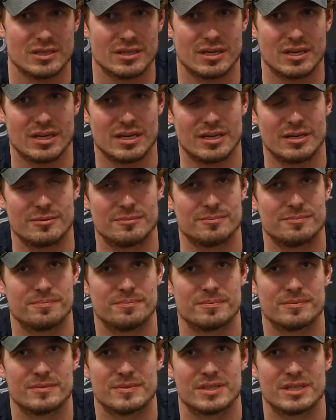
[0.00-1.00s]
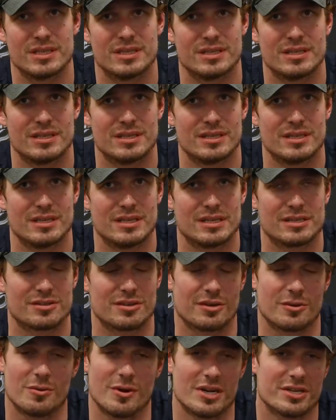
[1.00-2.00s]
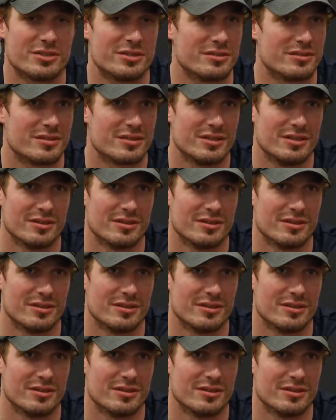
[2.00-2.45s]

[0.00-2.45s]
Um, it's a good question.